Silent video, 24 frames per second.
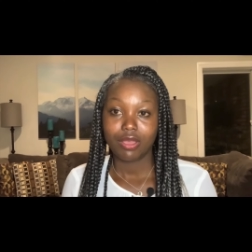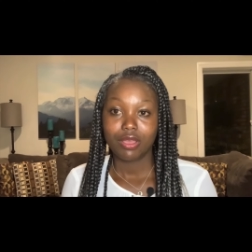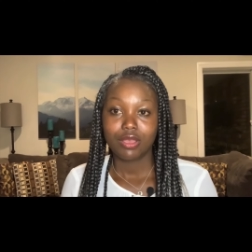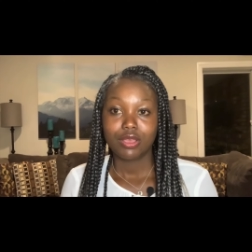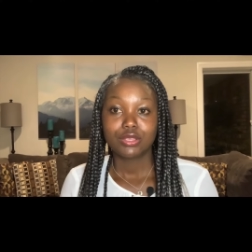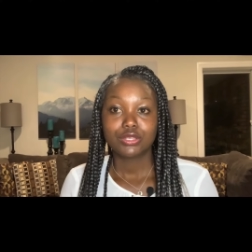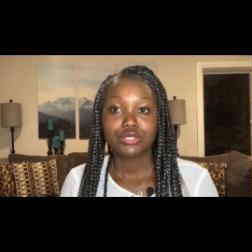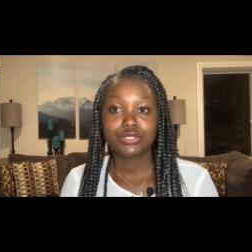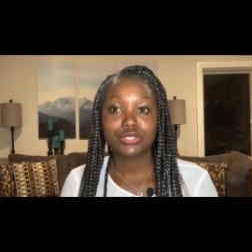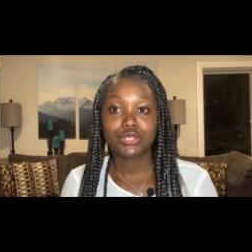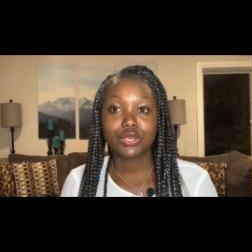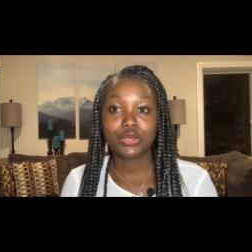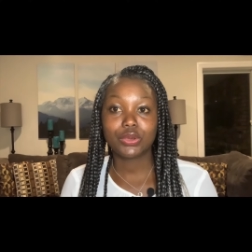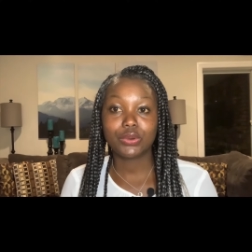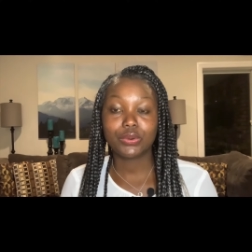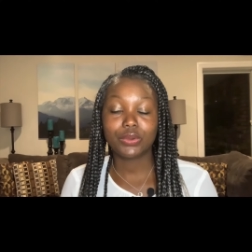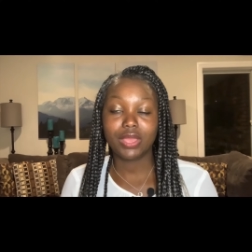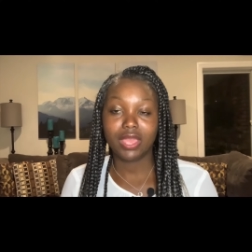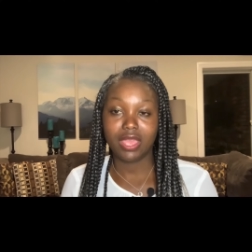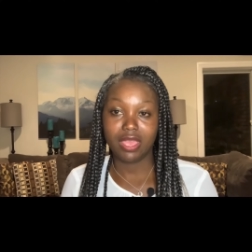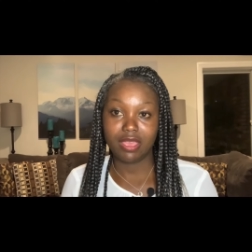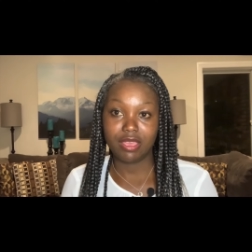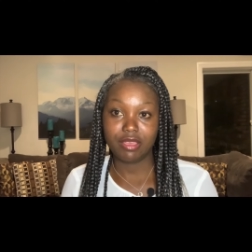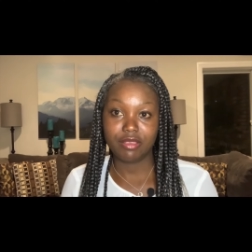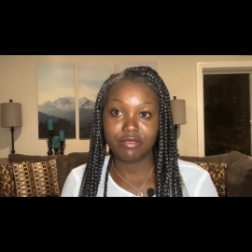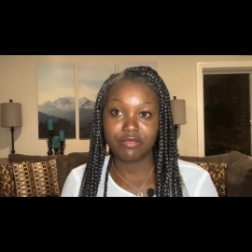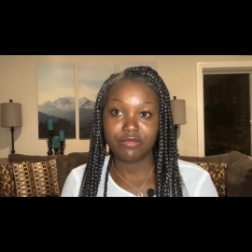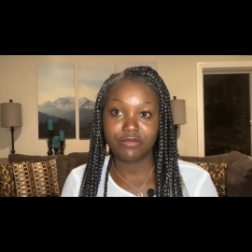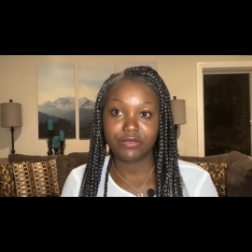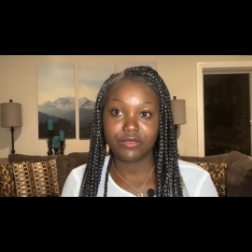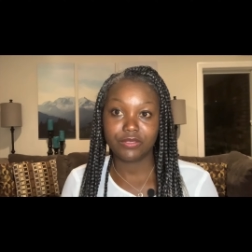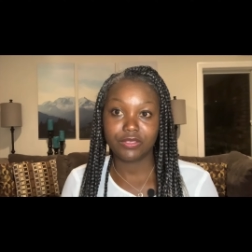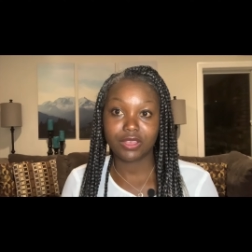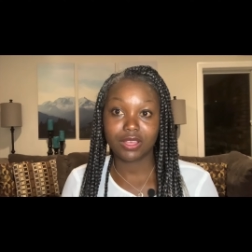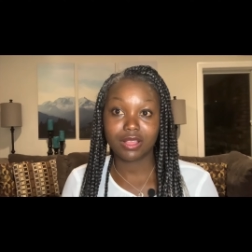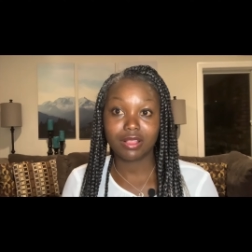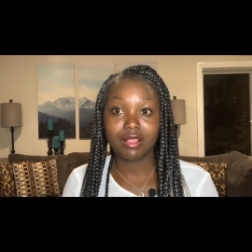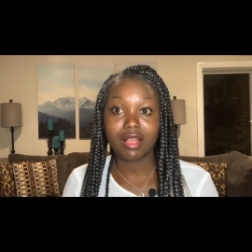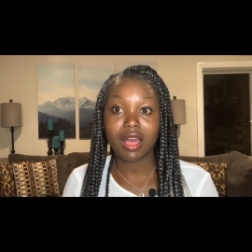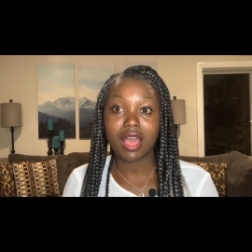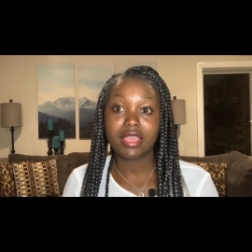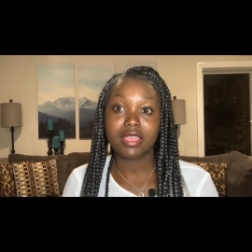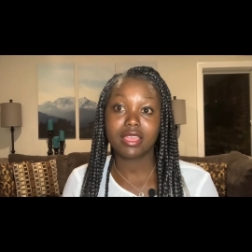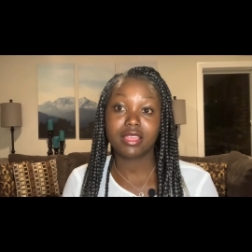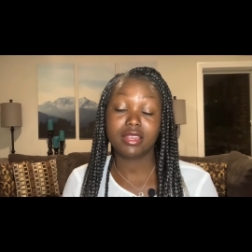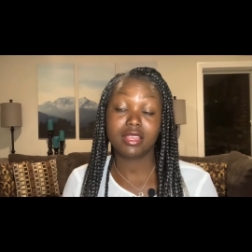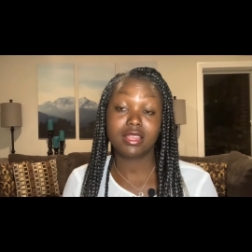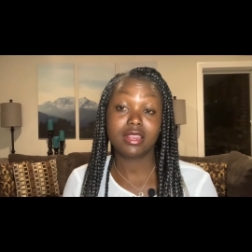So if the
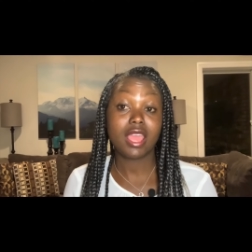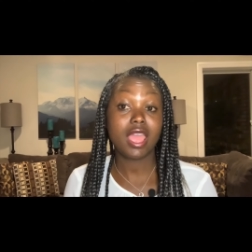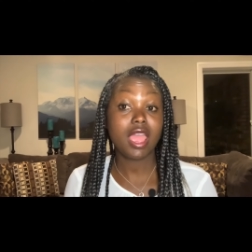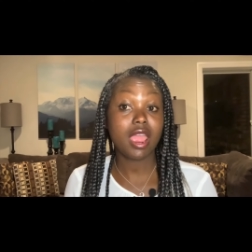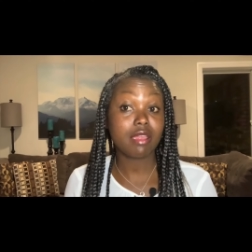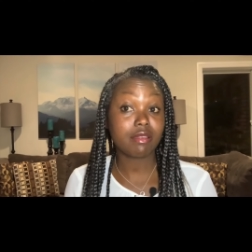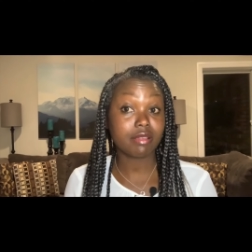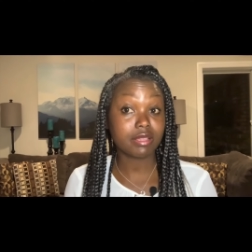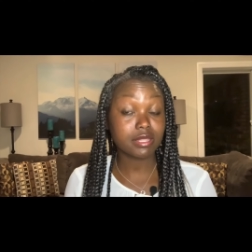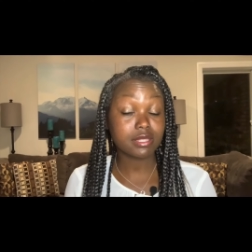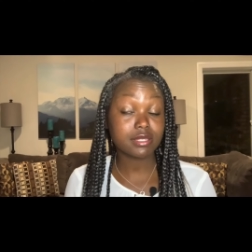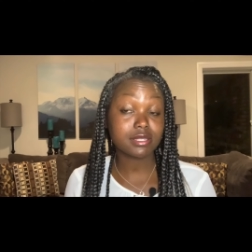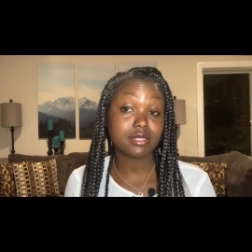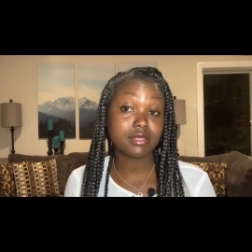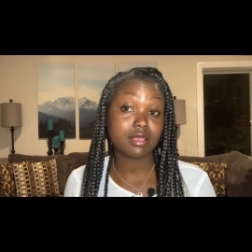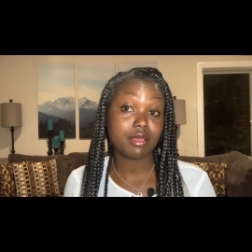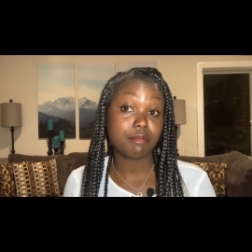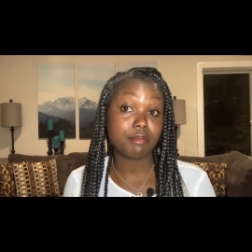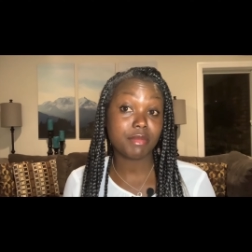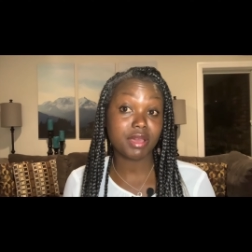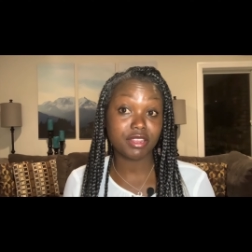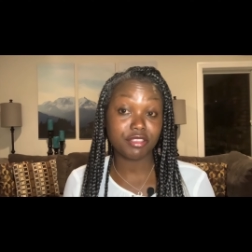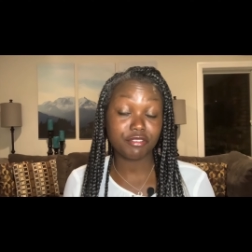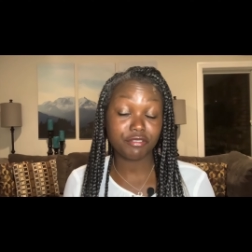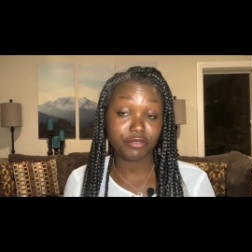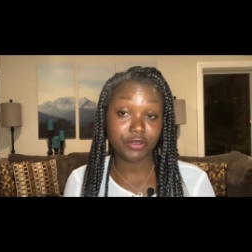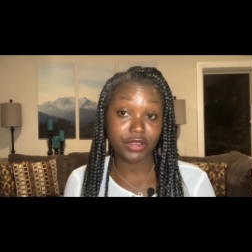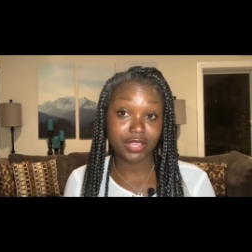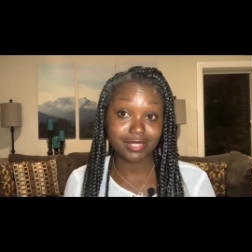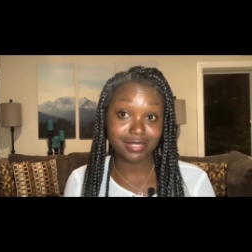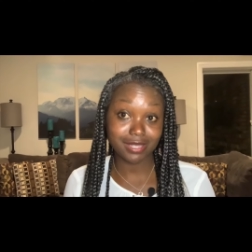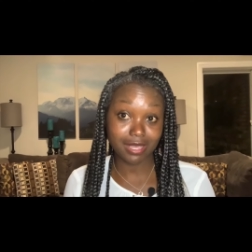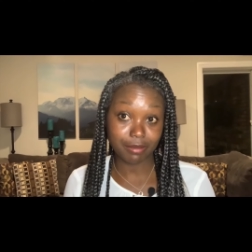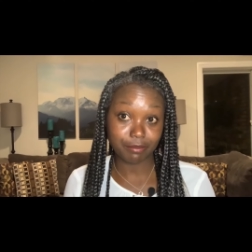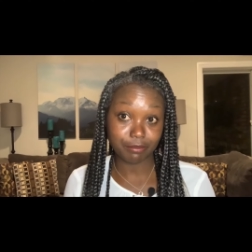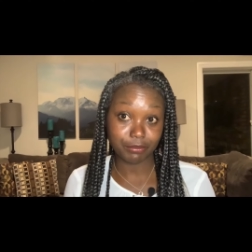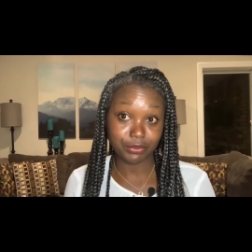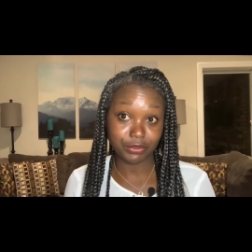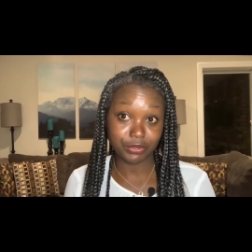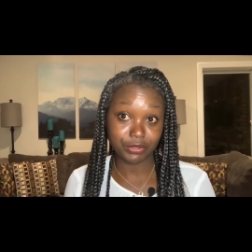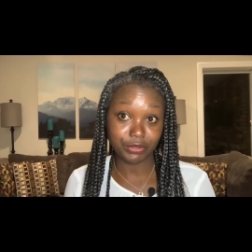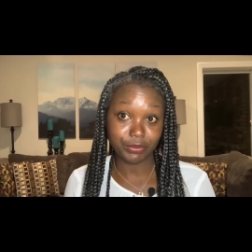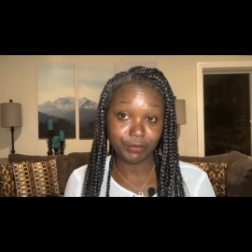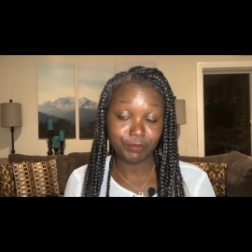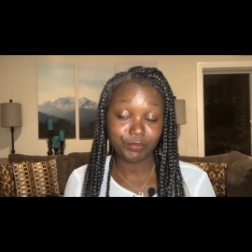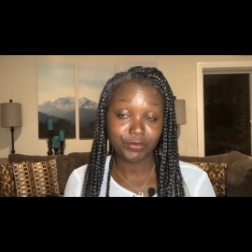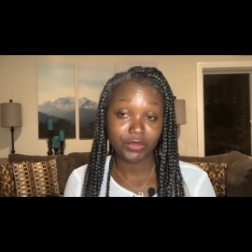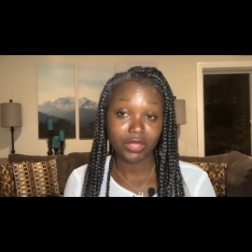client inherits money, for
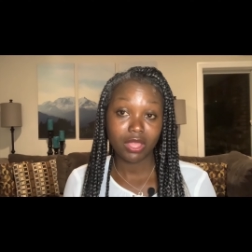example,